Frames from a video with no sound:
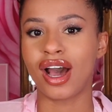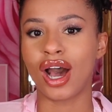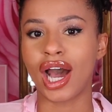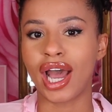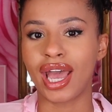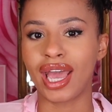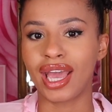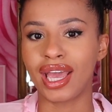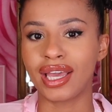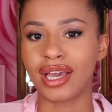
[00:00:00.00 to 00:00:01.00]

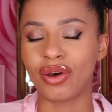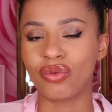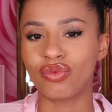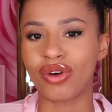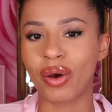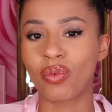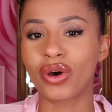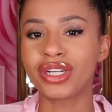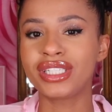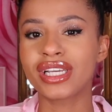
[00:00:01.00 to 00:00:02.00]
I have
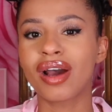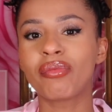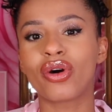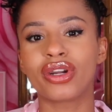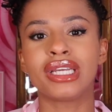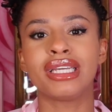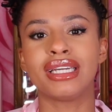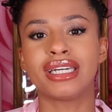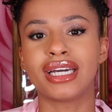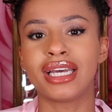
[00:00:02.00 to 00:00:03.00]
wanted to come on
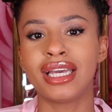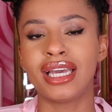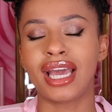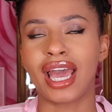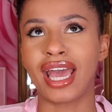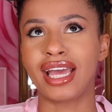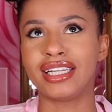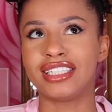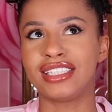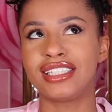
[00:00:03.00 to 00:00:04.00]
here
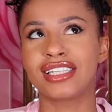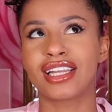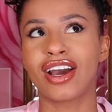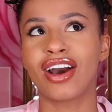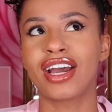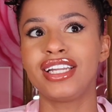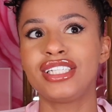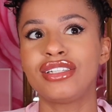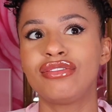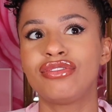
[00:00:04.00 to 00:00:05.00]
and
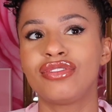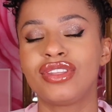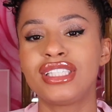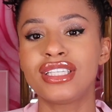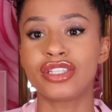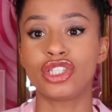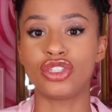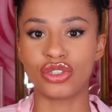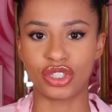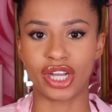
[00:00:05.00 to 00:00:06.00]
this is a
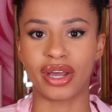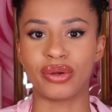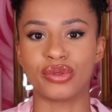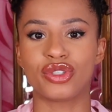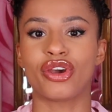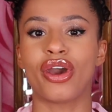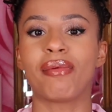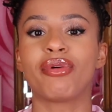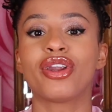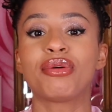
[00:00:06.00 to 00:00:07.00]
new channel, so
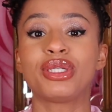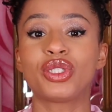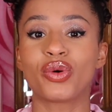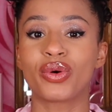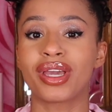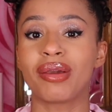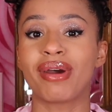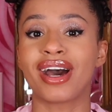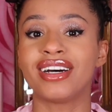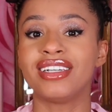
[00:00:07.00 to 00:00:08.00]
I'm going to be talking
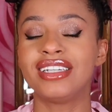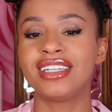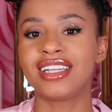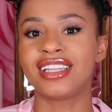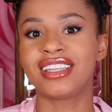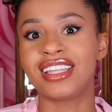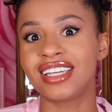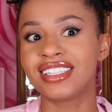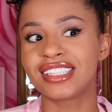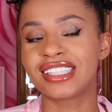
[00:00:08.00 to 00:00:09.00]
about
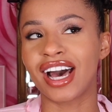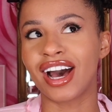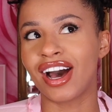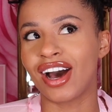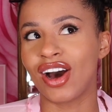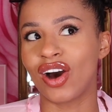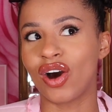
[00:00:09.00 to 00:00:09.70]
things that,